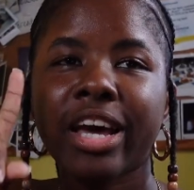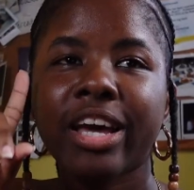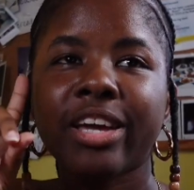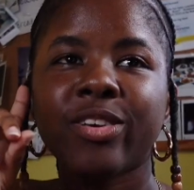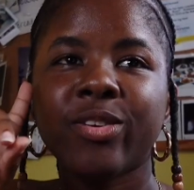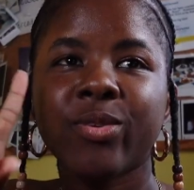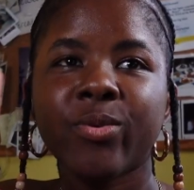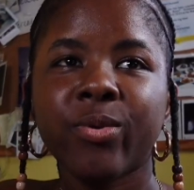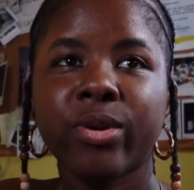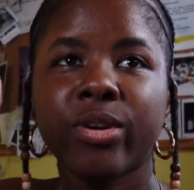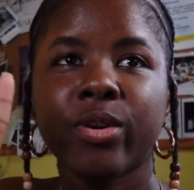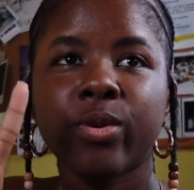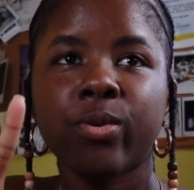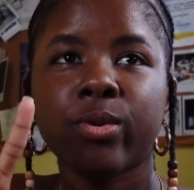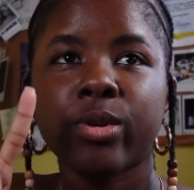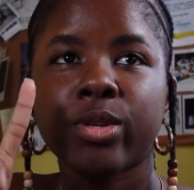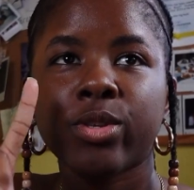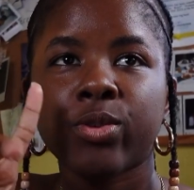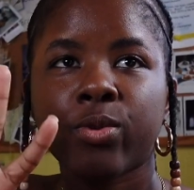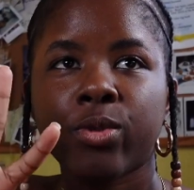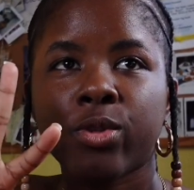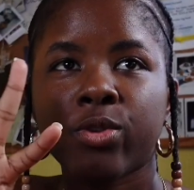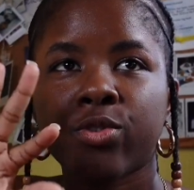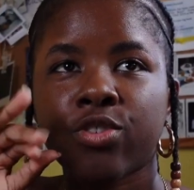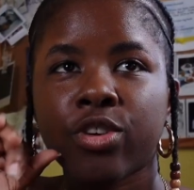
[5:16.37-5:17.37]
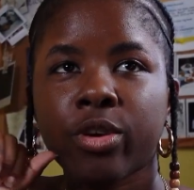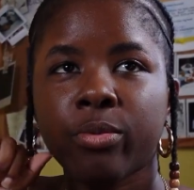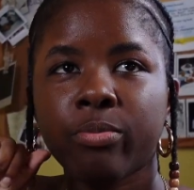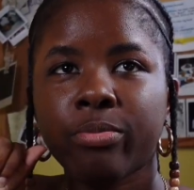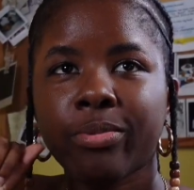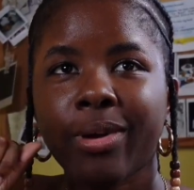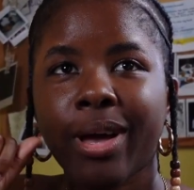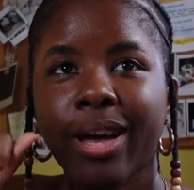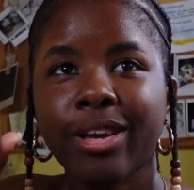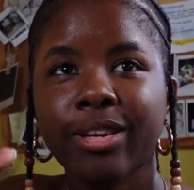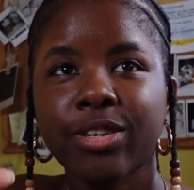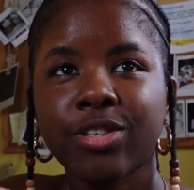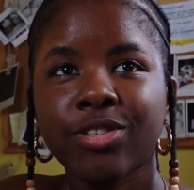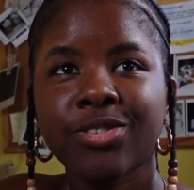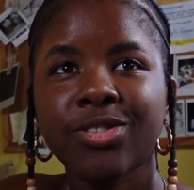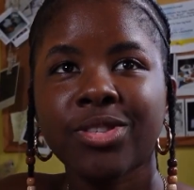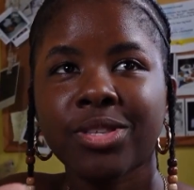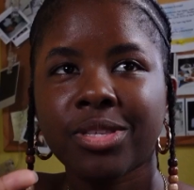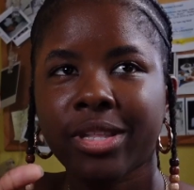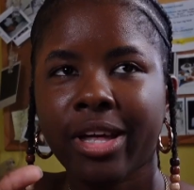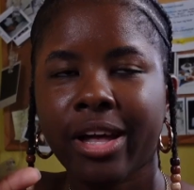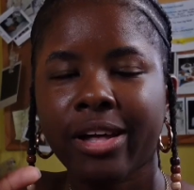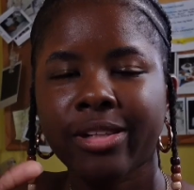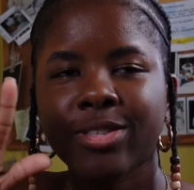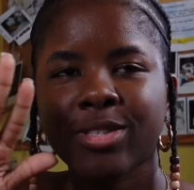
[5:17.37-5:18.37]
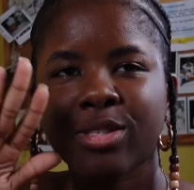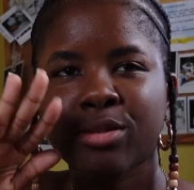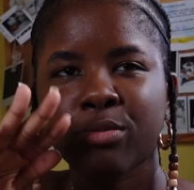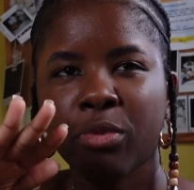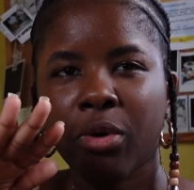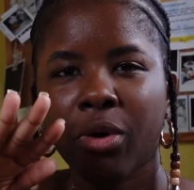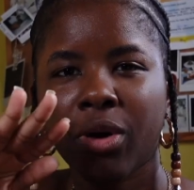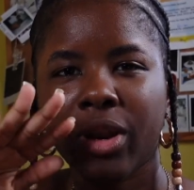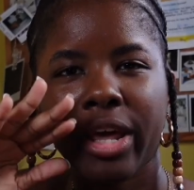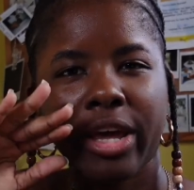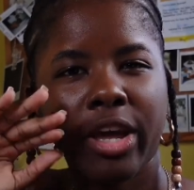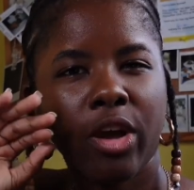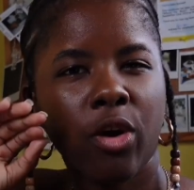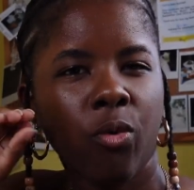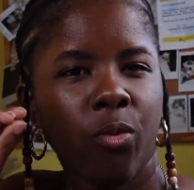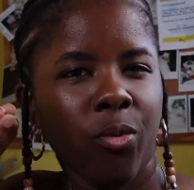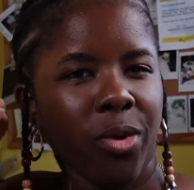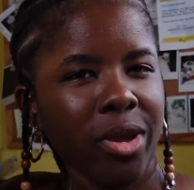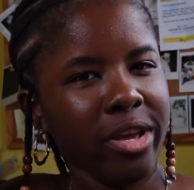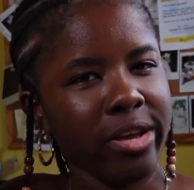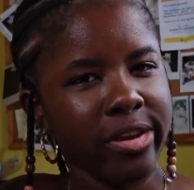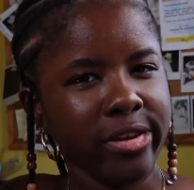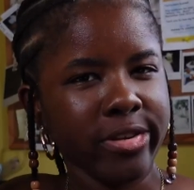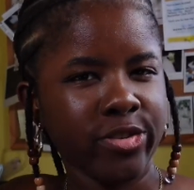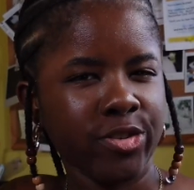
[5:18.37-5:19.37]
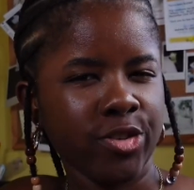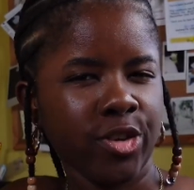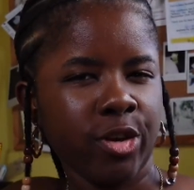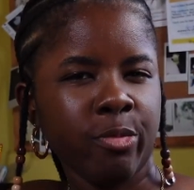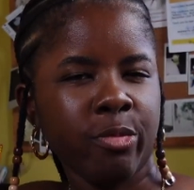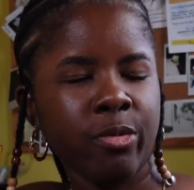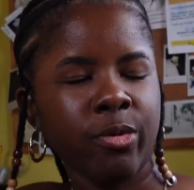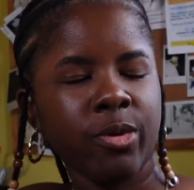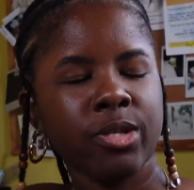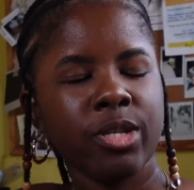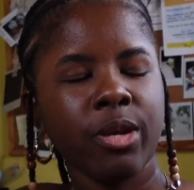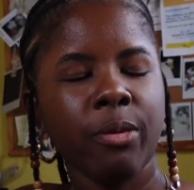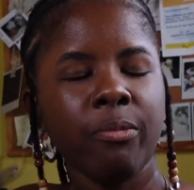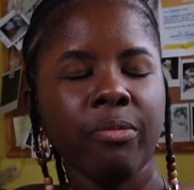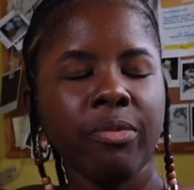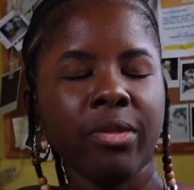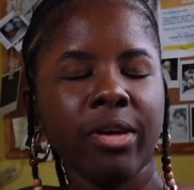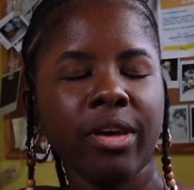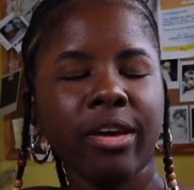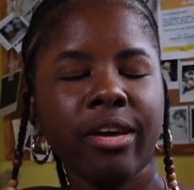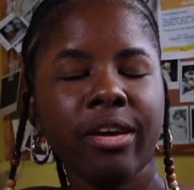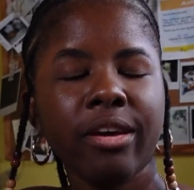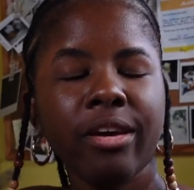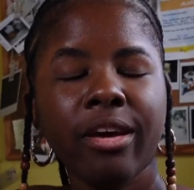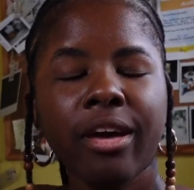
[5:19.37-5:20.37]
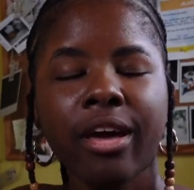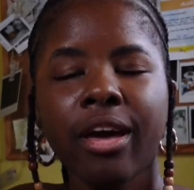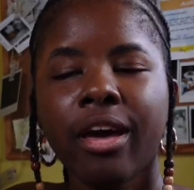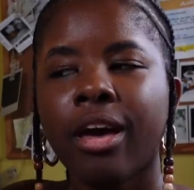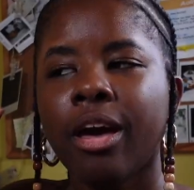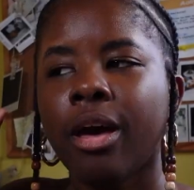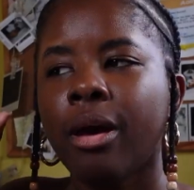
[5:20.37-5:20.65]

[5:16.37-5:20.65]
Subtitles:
I do want to do a solo trip. I should start small, like a weekend trip or something.